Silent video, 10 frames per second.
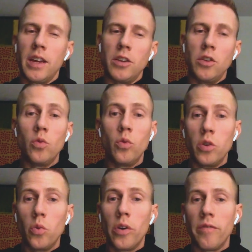and
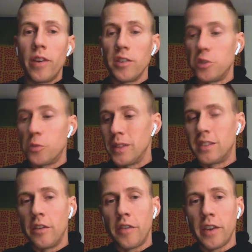you went very
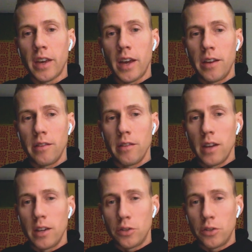specific on